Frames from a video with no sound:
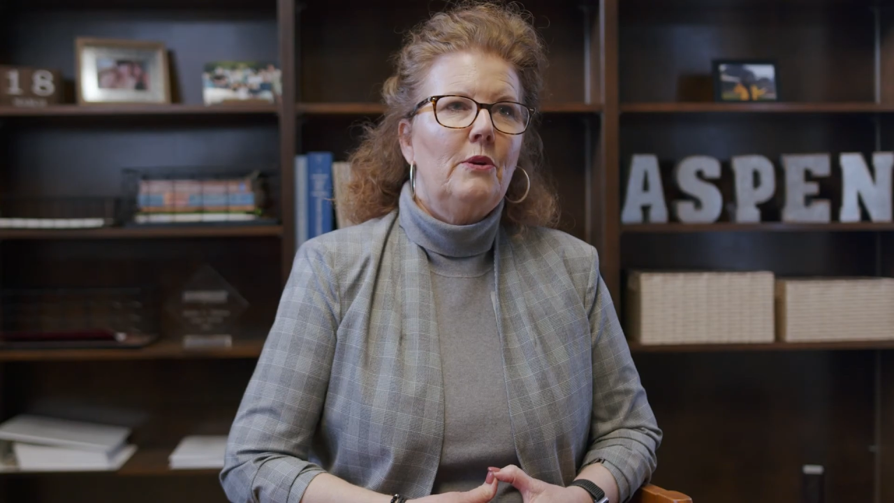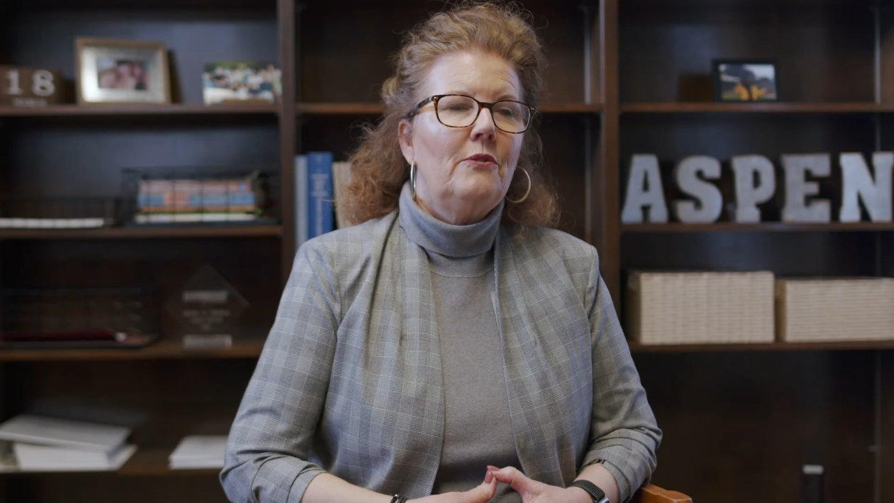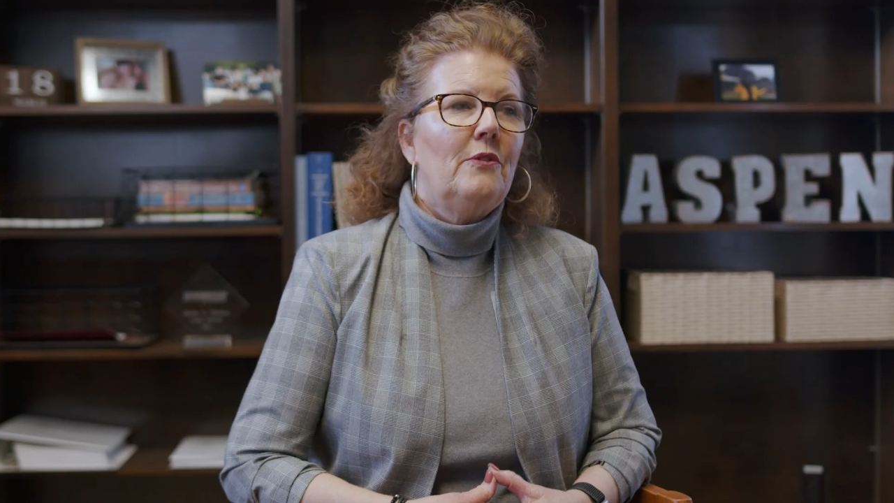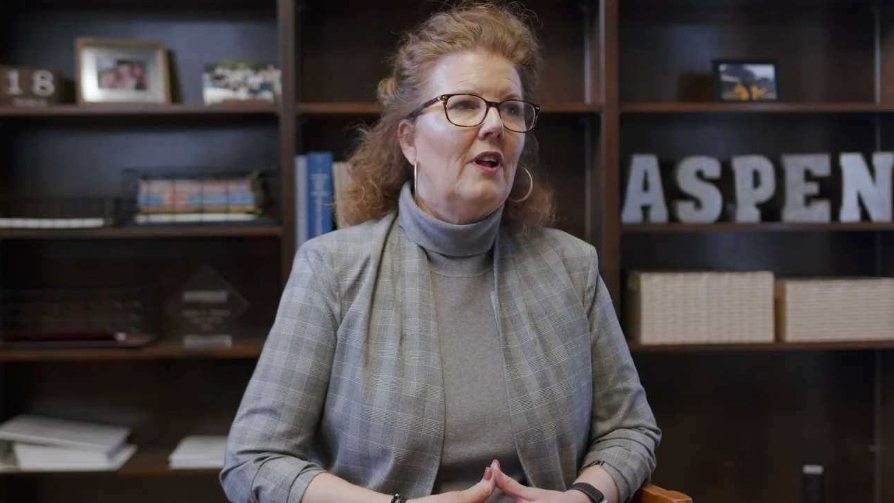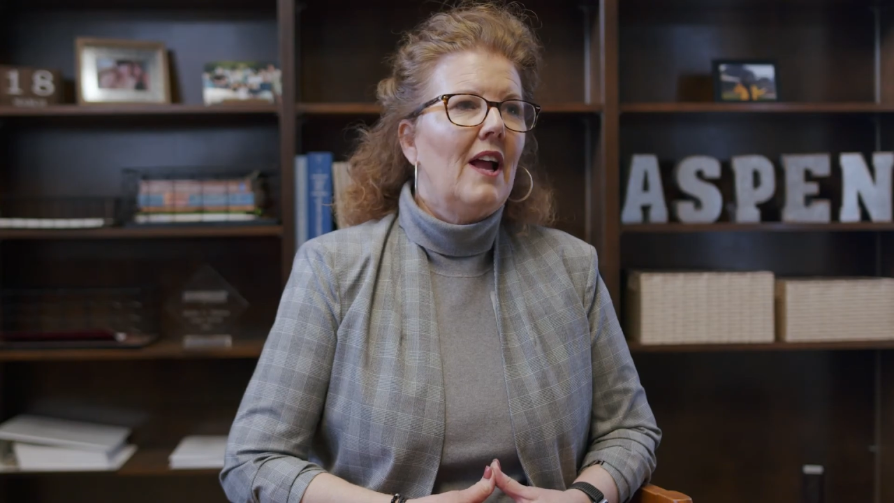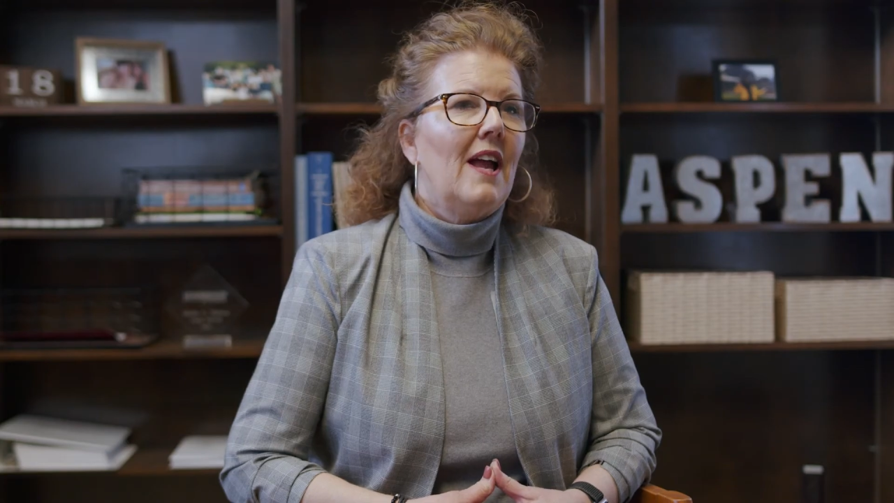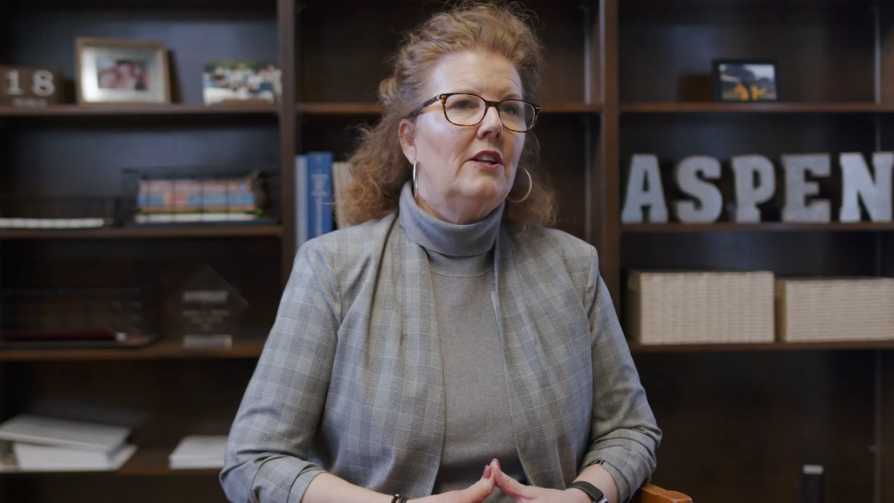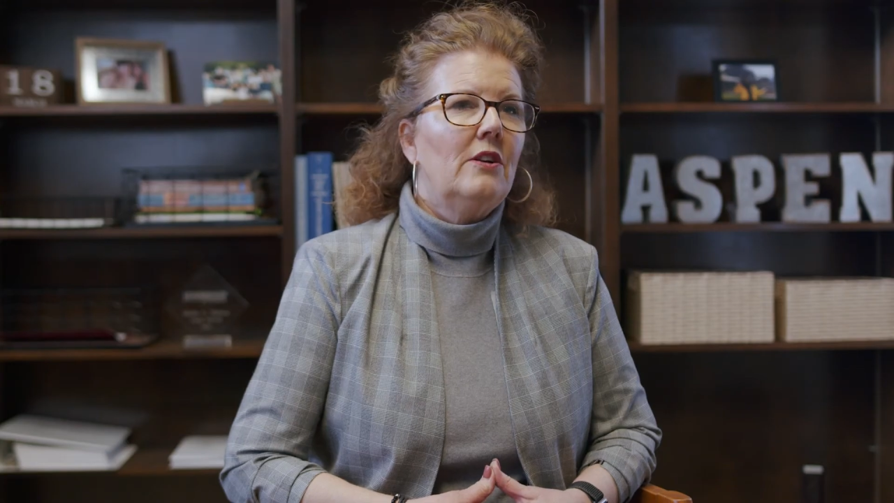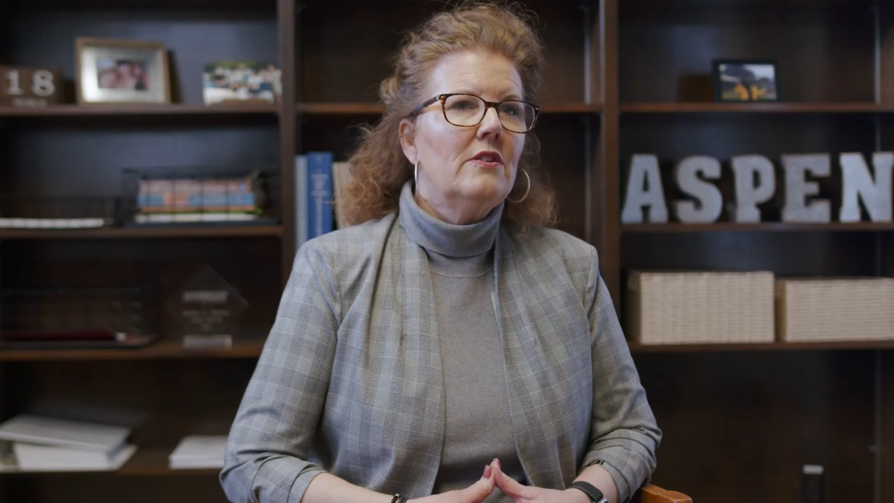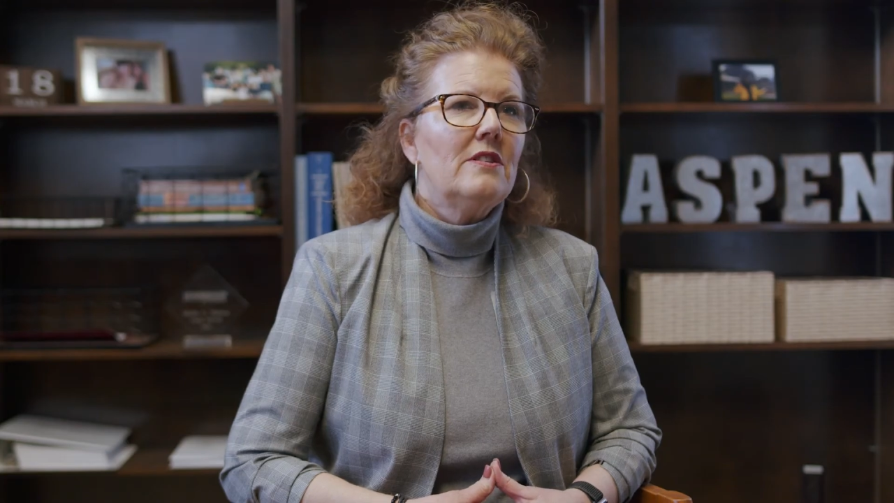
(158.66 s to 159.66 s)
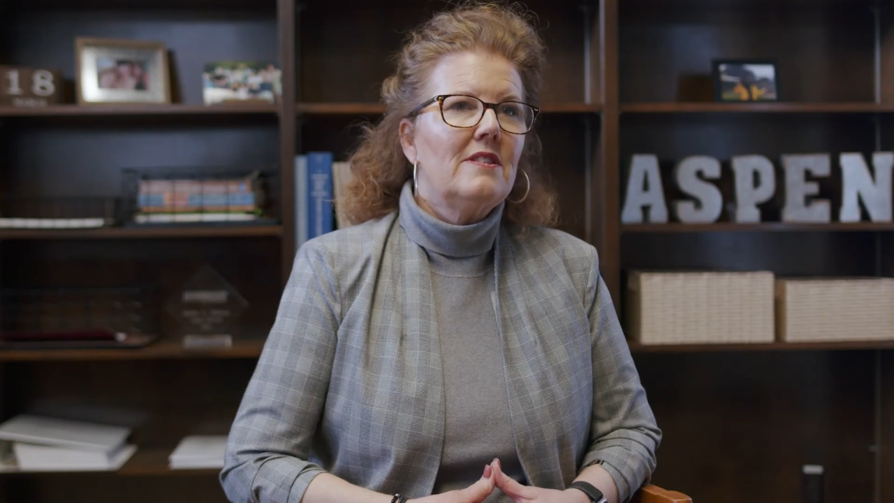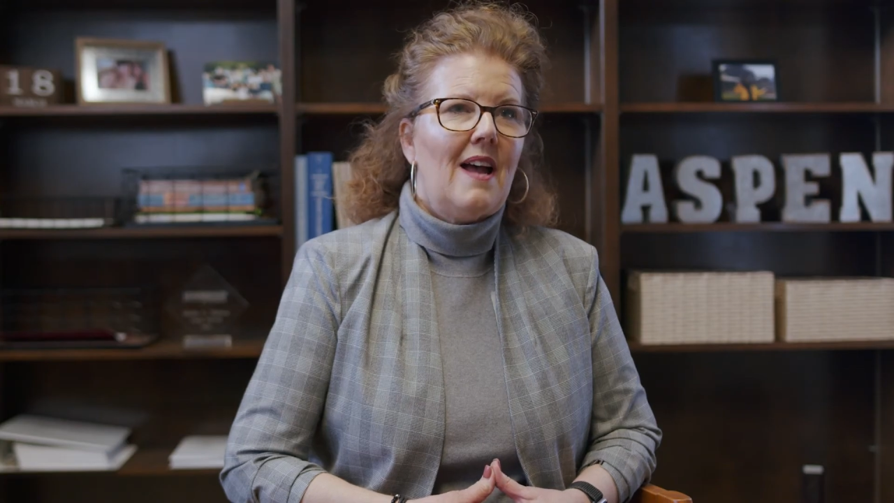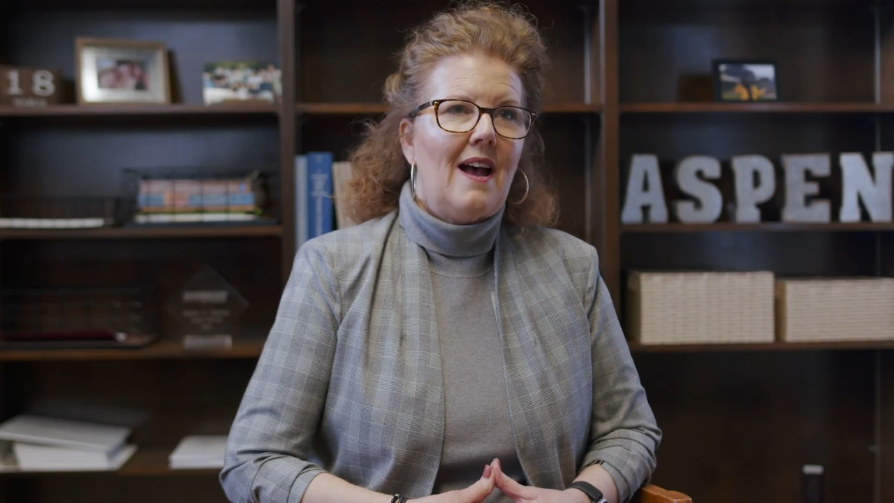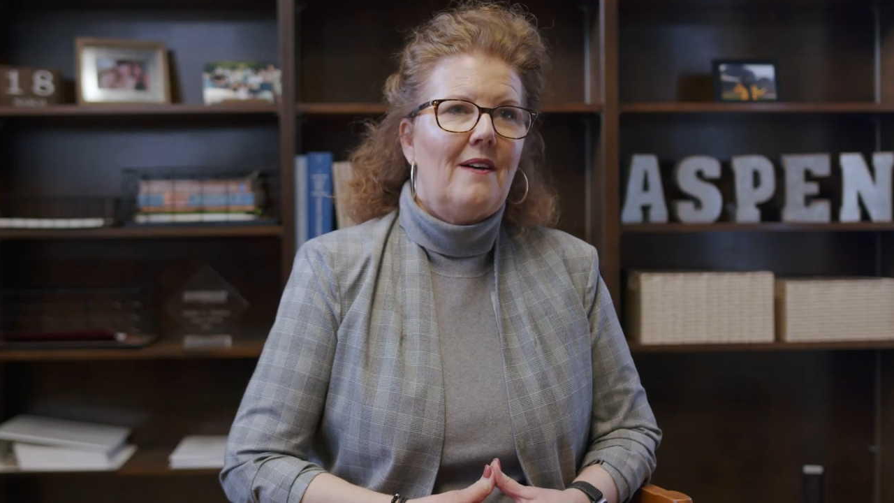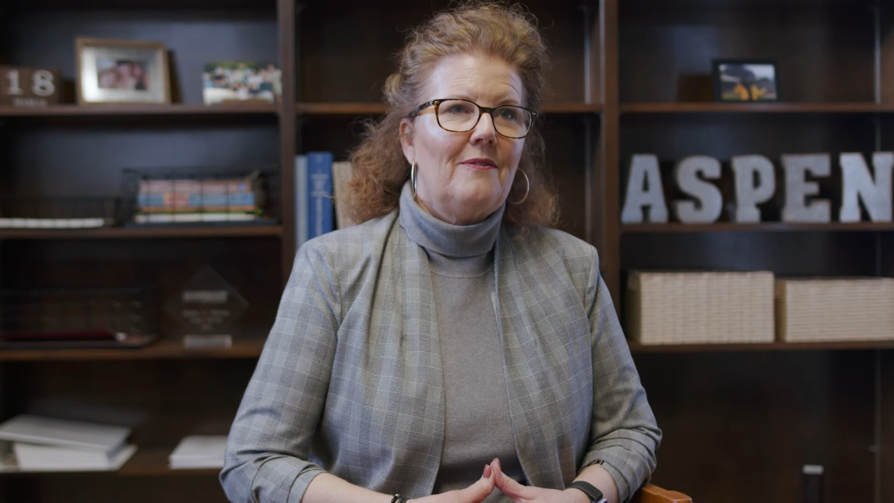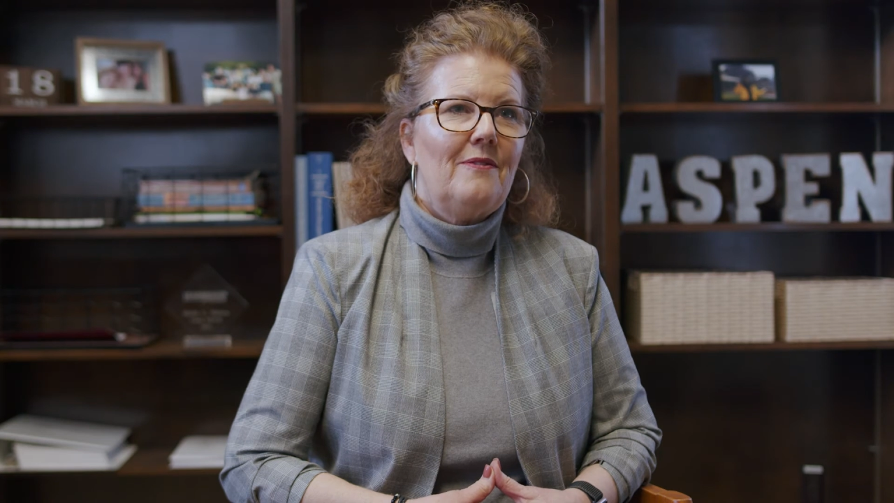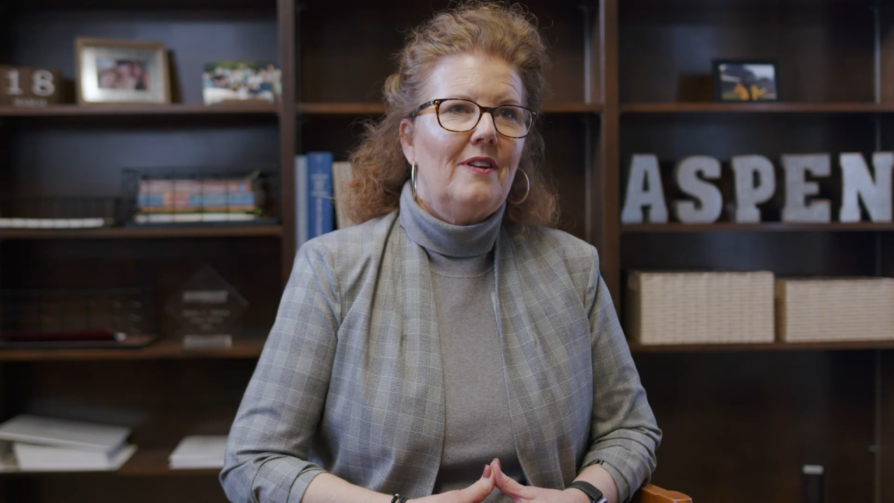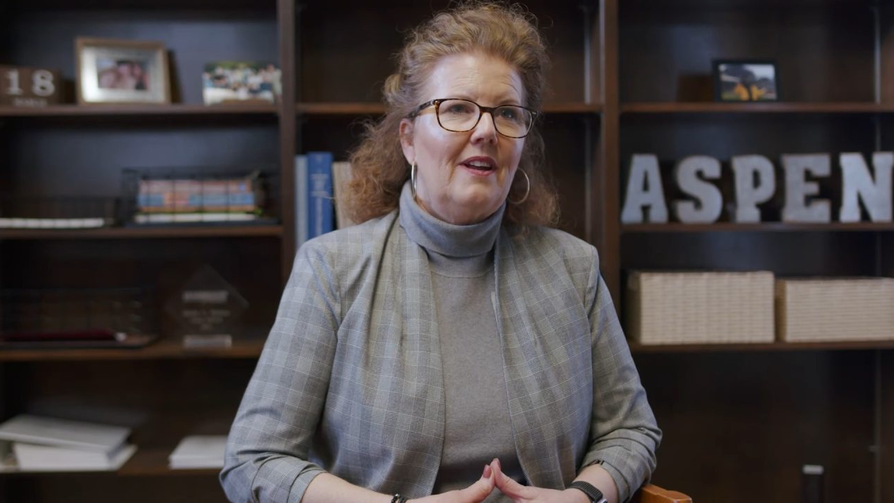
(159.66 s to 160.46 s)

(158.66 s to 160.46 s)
beautiful, and your staff